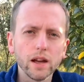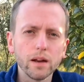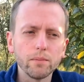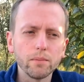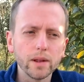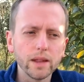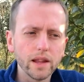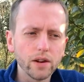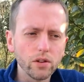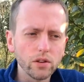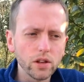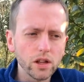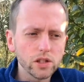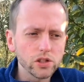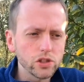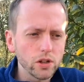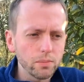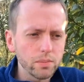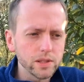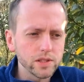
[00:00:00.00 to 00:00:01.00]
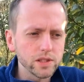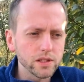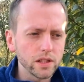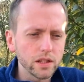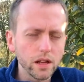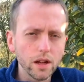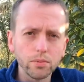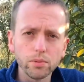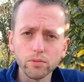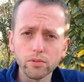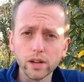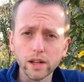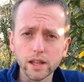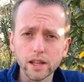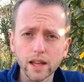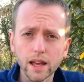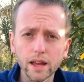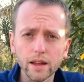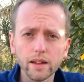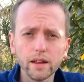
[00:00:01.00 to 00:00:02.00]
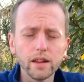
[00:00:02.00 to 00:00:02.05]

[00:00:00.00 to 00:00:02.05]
but their online shop isn't up and running yet.